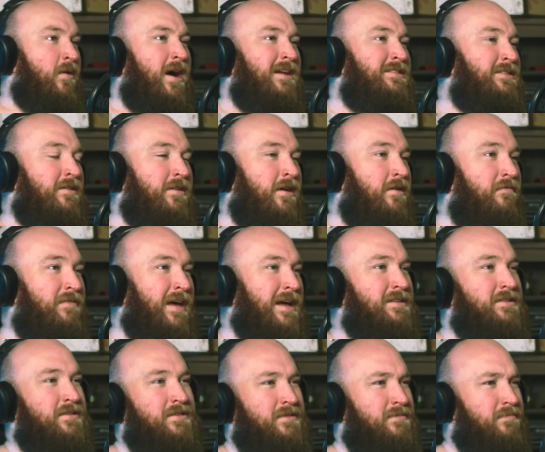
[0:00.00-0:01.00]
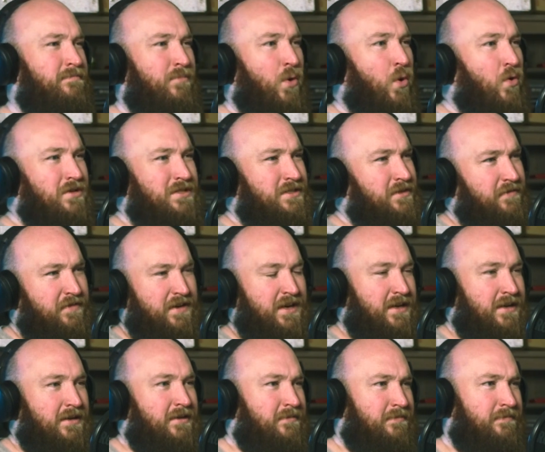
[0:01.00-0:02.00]
I don't know if that's more
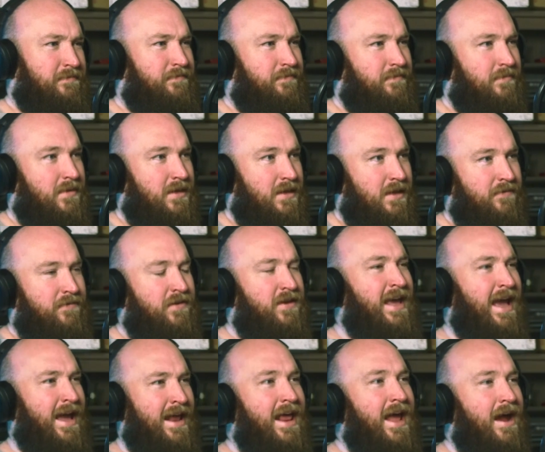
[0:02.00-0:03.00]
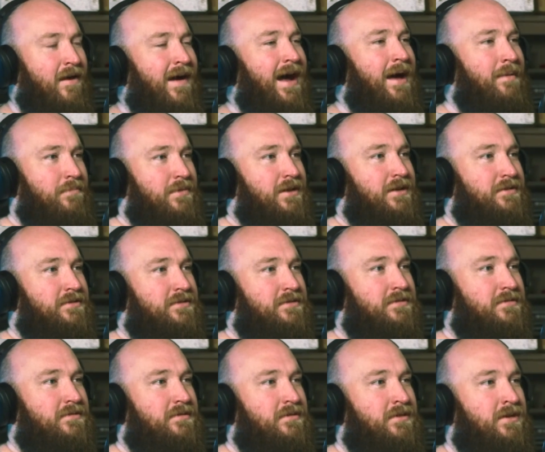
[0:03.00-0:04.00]
severe. If you get an air
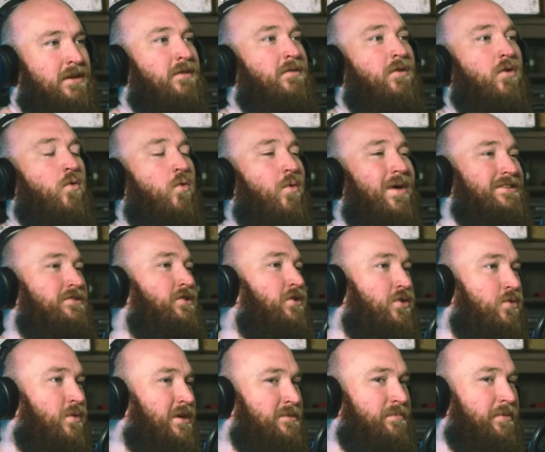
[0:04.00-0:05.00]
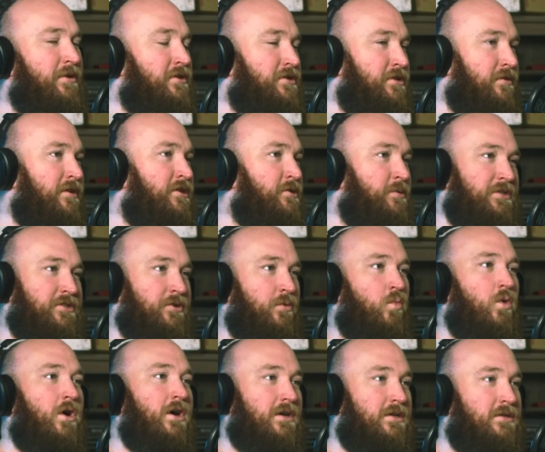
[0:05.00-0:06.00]
ambulance, you don't always. It's not always because your injuries are
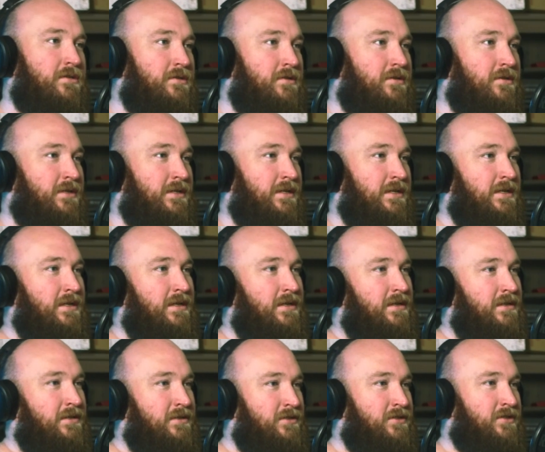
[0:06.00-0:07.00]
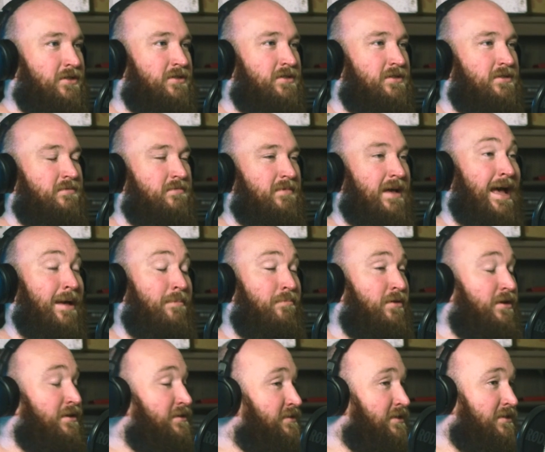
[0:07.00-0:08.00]
worse. It's just
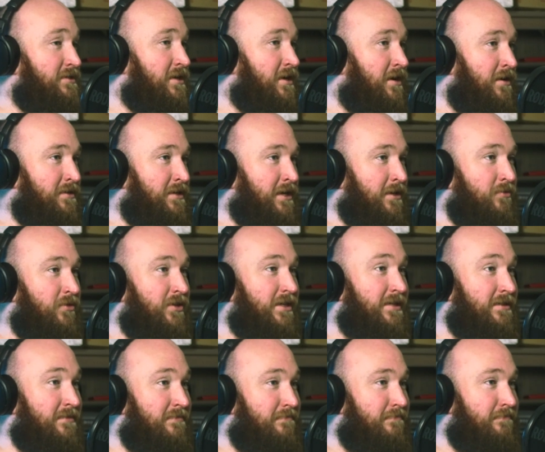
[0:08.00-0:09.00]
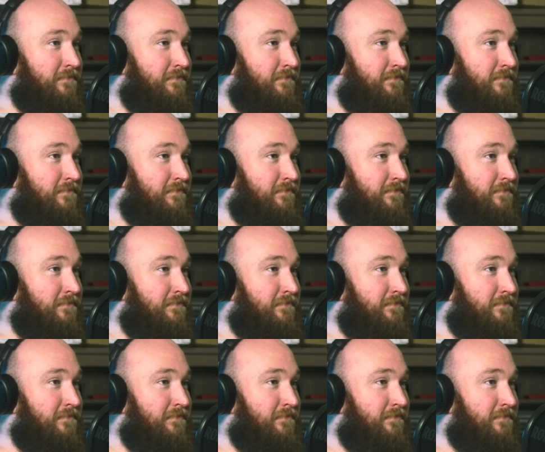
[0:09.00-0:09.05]
ambulances can't go there.